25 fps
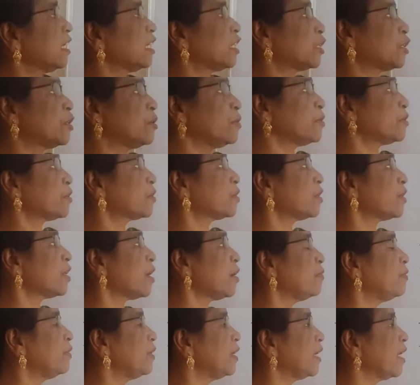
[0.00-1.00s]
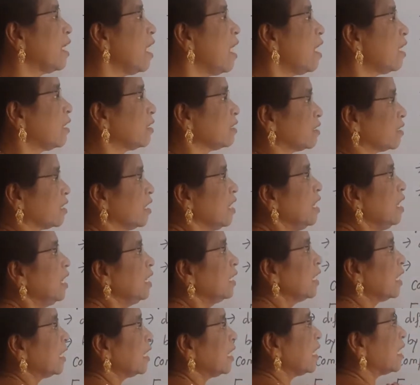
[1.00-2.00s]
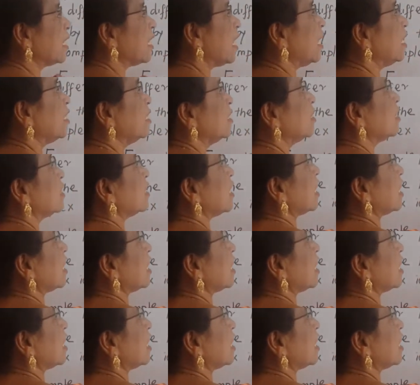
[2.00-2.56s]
distribution of ligands. Ligands,